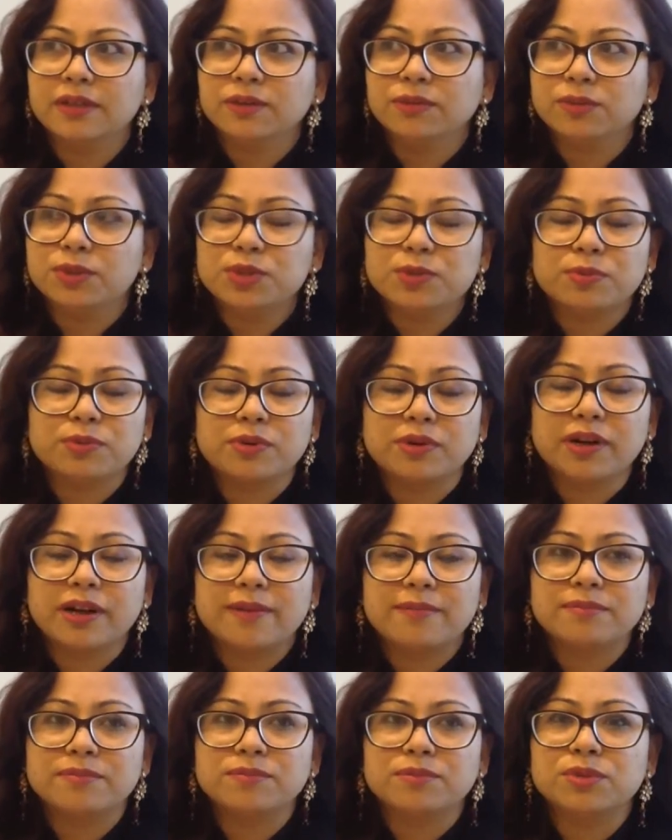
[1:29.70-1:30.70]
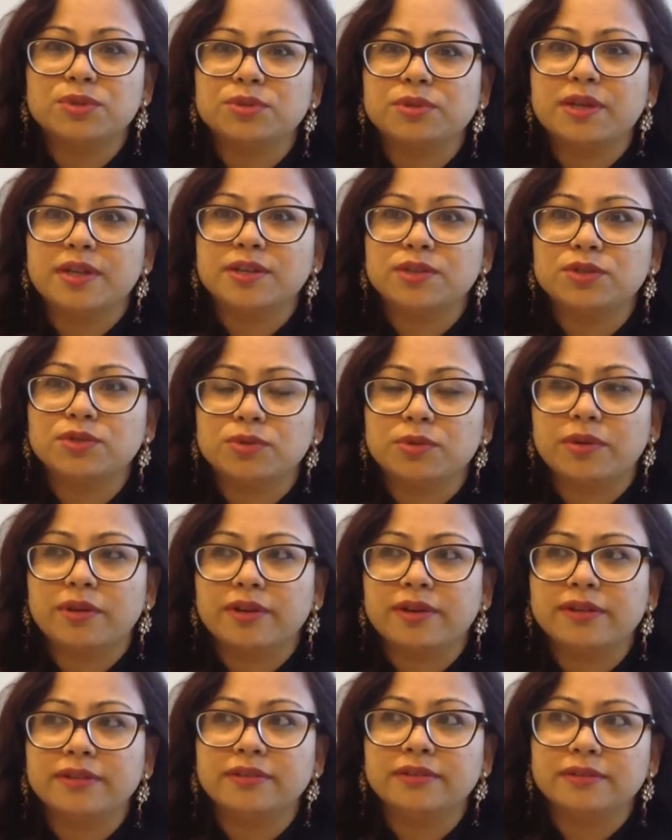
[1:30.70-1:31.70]
which program should I
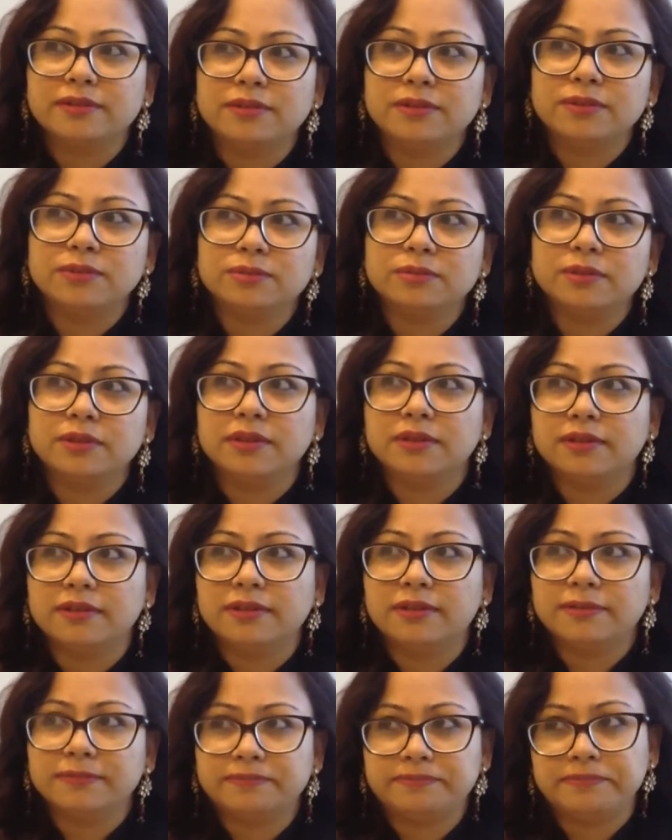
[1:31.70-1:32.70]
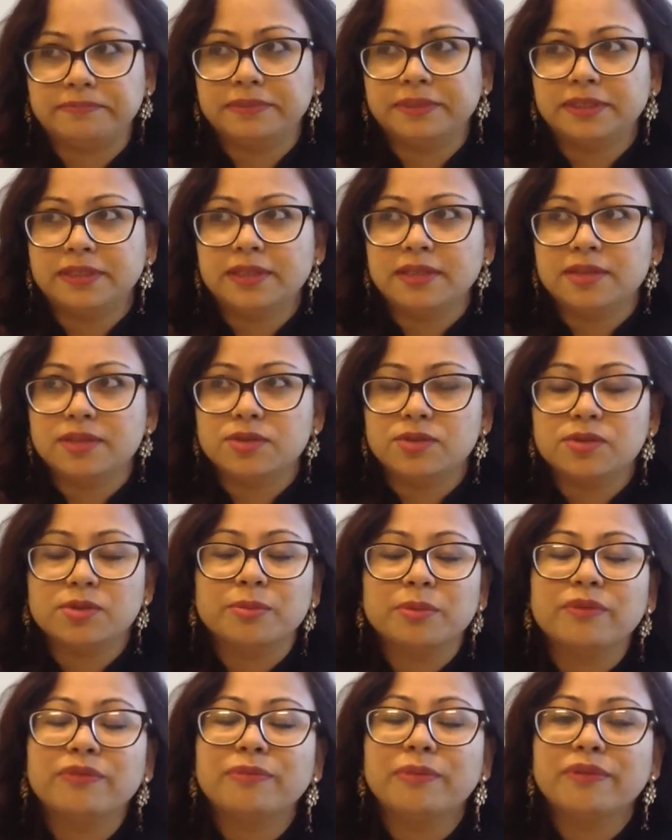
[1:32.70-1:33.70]
join, or so
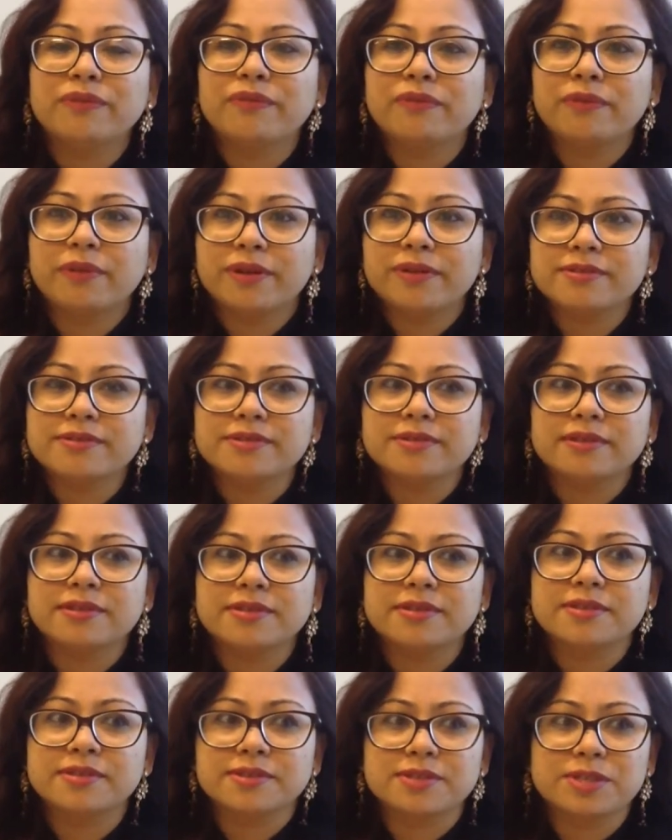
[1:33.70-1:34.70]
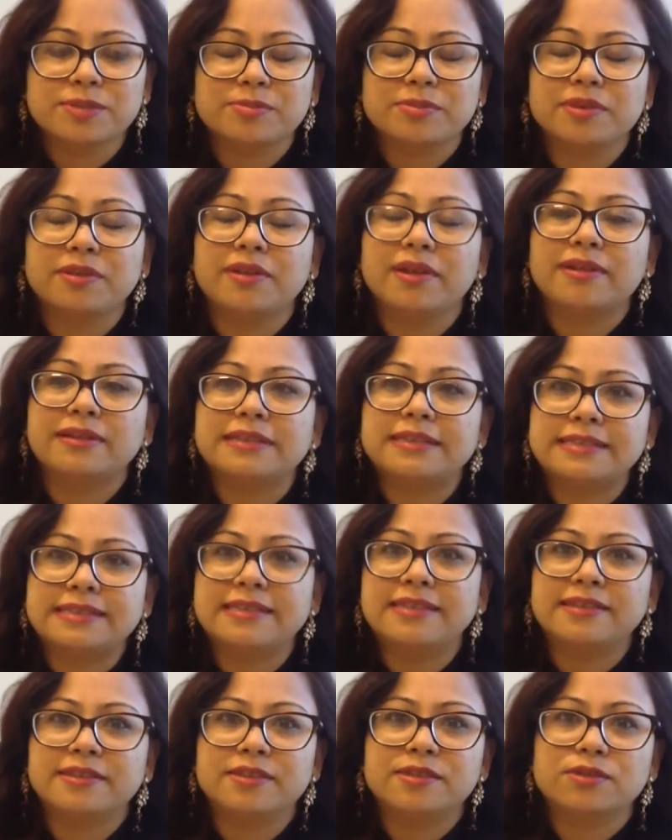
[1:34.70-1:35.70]
some of my friends, they suggest me that
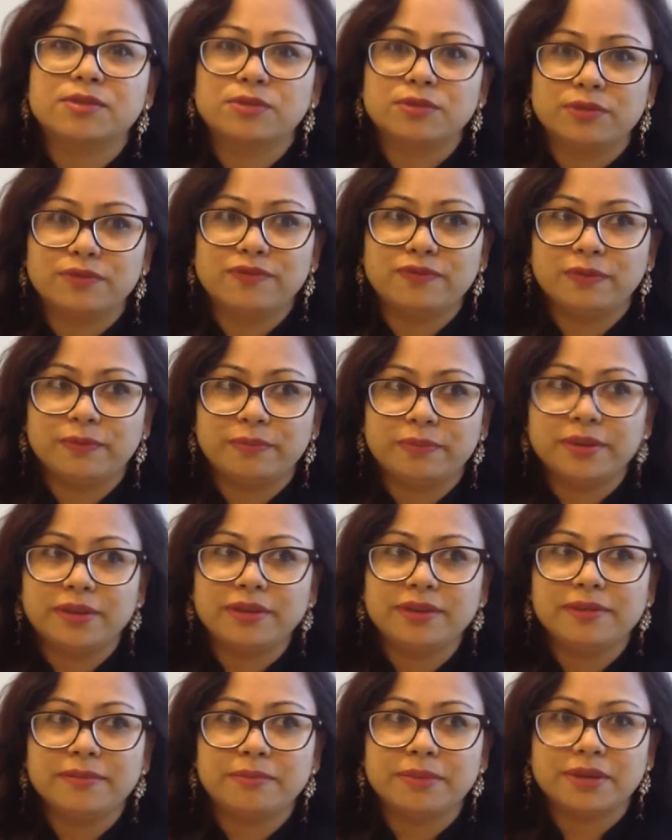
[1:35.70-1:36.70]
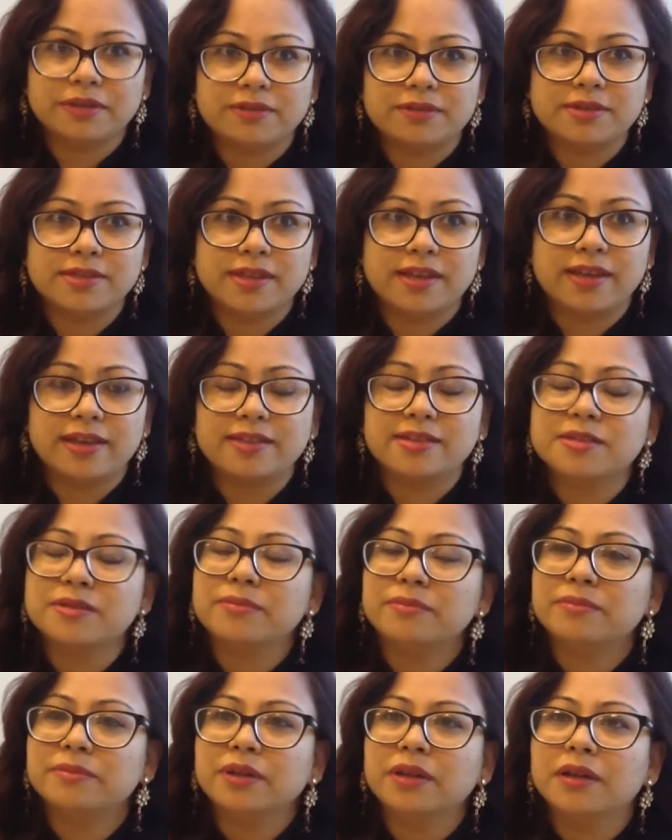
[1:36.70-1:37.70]
ECA is good for me because I had
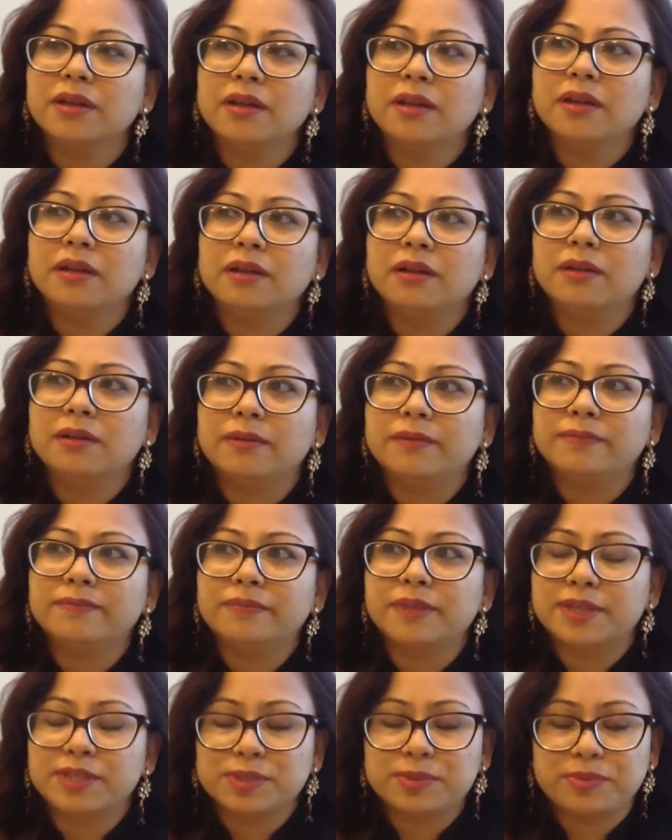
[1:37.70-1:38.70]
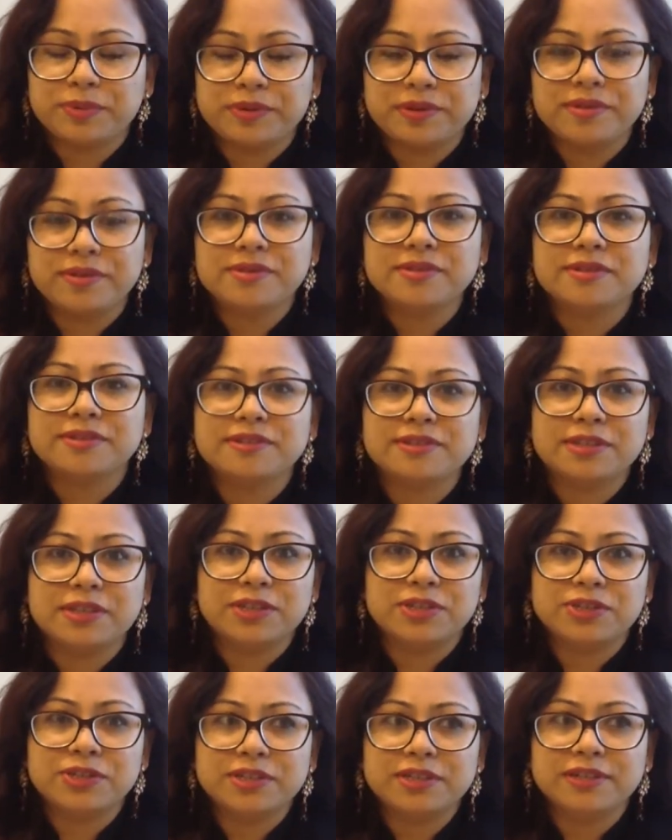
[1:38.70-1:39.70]
some experience in
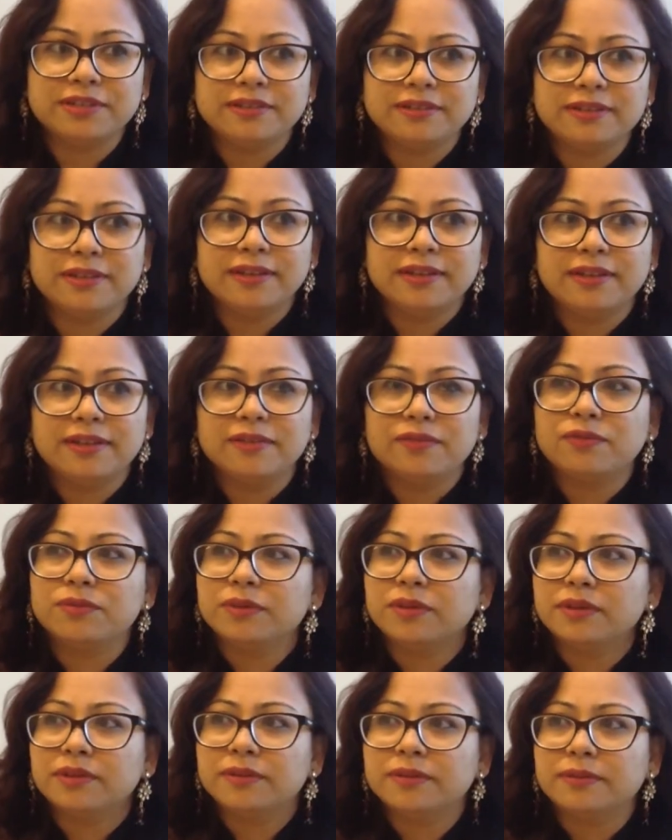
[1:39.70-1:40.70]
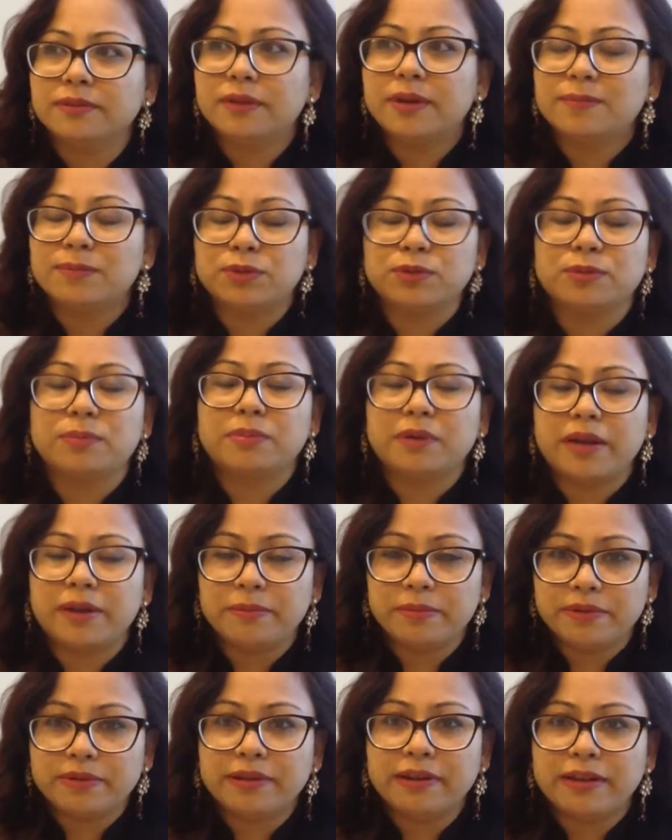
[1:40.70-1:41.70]
teaching up to
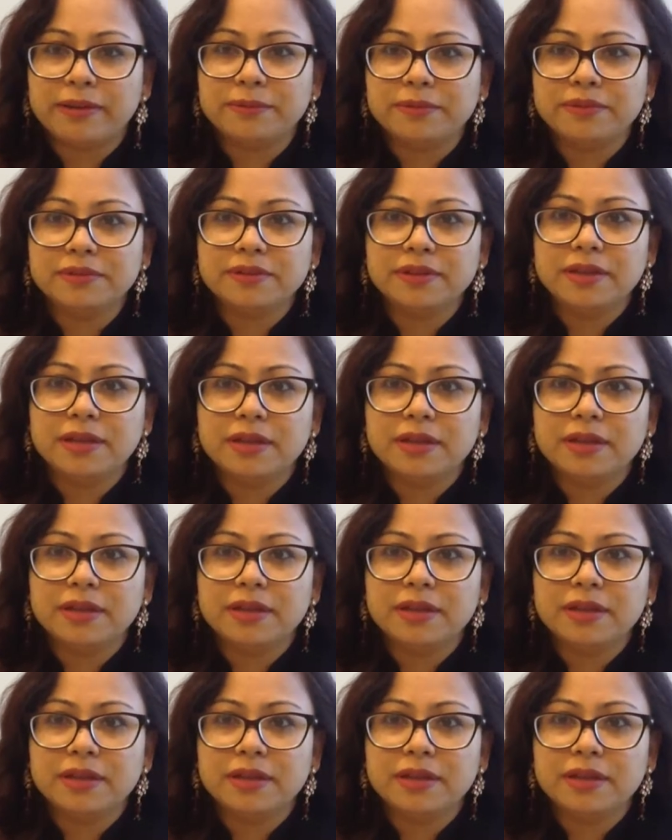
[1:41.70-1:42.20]
primary level.